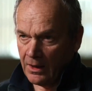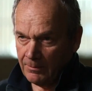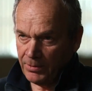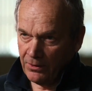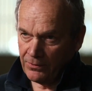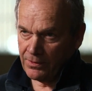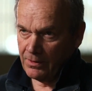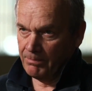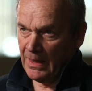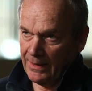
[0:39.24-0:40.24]
Our approach
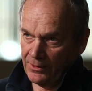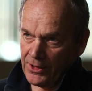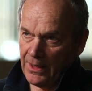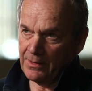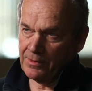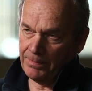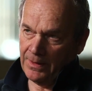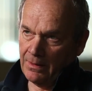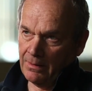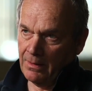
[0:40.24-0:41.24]
to playing
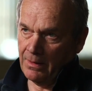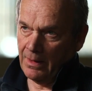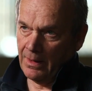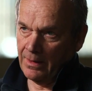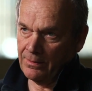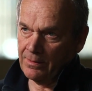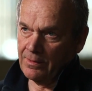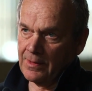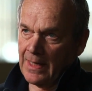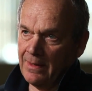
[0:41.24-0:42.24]
Shakespeare has
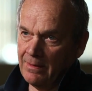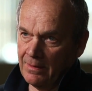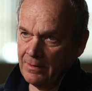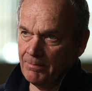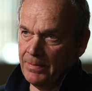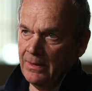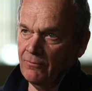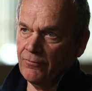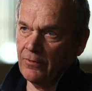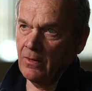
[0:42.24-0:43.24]
tended to be
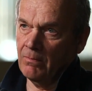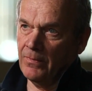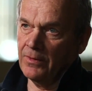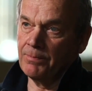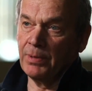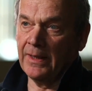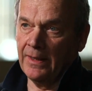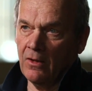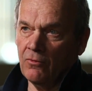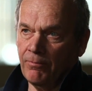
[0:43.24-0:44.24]
from the
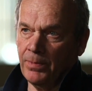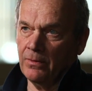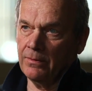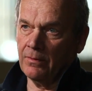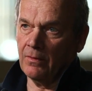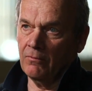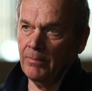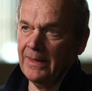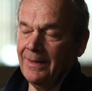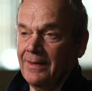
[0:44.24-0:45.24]
springing off point of
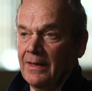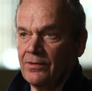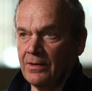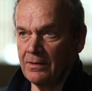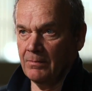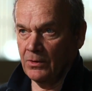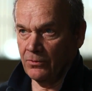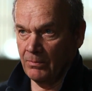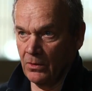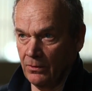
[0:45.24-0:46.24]
making it accessible
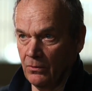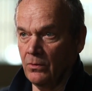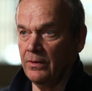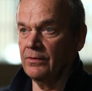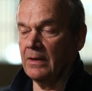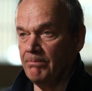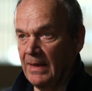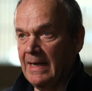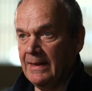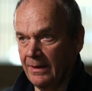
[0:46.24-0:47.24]
to a modern audience and
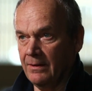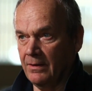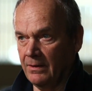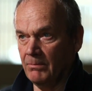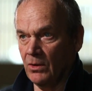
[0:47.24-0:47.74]
playing it in